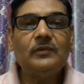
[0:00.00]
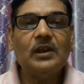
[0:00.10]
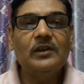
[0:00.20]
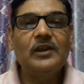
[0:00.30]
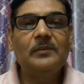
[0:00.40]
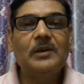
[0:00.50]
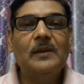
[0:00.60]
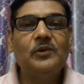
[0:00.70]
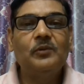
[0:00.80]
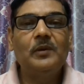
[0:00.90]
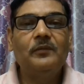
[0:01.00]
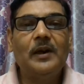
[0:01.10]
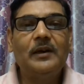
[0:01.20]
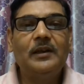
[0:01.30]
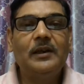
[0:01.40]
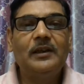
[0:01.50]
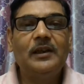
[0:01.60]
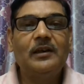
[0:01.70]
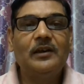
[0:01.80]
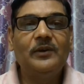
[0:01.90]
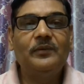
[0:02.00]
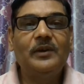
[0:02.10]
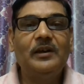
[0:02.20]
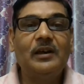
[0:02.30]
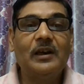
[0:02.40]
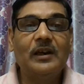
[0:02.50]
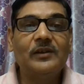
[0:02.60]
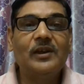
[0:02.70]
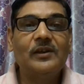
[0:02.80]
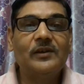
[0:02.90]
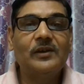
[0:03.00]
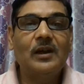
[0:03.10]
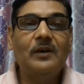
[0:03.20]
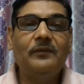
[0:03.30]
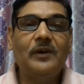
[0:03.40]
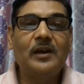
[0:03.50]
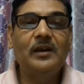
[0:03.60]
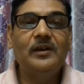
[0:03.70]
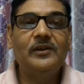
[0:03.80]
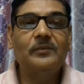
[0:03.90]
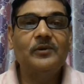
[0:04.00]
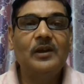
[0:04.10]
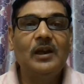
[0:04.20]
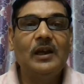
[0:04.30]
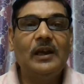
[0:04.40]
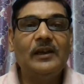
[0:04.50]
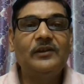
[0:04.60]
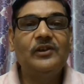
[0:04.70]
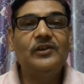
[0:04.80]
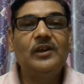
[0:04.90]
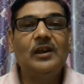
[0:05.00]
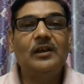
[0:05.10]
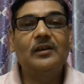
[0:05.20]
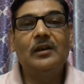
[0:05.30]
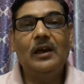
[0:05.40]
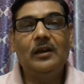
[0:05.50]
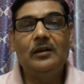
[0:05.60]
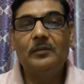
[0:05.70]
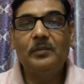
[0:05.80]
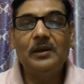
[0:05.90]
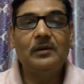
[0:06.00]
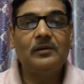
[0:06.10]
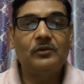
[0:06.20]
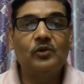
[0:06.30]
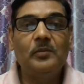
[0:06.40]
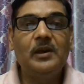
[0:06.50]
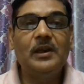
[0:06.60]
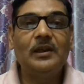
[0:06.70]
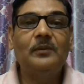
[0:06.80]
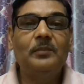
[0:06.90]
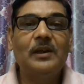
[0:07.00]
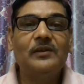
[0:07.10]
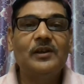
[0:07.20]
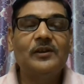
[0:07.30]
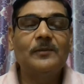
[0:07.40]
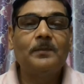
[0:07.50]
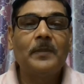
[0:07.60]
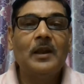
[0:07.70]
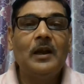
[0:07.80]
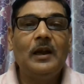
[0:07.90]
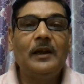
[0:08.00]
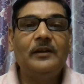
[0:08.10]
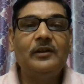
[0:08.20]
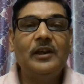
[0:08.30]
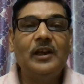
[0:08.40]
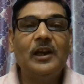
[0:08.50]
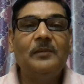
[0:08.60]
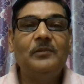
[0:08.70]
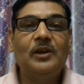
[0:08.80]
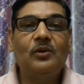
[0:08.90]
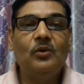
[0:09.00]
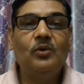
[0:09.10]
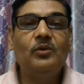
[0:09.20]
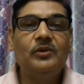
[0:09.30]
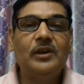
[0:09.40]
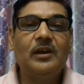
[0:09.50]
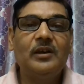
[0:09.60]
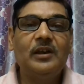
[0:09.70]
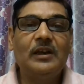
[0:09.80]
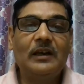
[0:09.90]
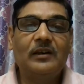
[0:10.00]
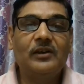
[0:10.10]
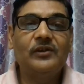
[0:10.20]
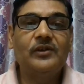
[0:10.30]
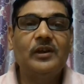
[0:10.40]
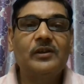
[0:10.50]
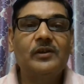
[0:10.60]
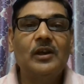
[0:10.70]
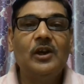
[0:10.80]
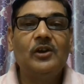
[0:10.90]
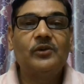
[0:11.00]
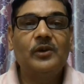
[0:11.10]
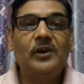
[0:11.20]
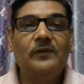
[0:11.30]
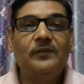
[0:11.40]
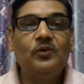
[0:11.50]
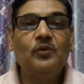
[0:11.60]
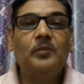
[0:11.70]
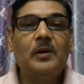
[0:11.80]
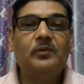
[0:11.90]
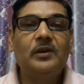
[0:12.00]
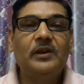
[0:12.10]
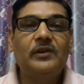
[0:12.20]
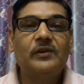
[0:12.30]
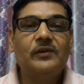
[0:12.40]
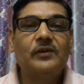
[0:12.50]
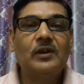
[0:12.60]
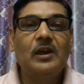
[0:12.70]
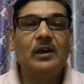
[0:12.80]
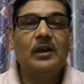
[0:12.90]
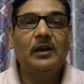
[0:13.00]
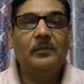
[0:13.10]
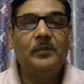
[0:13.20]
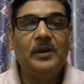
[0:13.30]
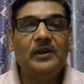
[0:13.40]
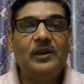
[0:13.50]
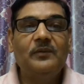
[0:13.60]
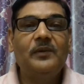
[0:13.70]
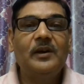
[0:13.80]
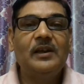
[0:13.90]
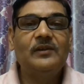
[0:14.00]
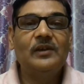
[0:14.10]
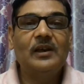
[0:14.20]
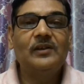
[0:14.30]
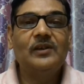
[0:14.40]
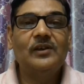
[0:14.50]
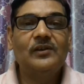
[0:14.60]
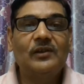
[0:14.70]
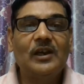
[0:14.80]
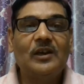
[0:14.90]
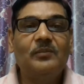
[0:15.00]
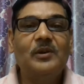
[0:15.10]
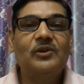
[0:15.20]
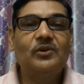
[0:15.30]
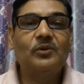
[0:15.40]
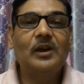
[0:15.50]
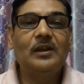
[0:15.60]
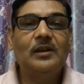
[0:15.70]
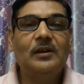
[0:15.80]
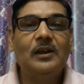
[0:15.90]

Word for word: sometimes we find that there are different races of organisms existing at other so many other places and they have their own genetic characteristics so if two populations uh, being referred as races they are mixed together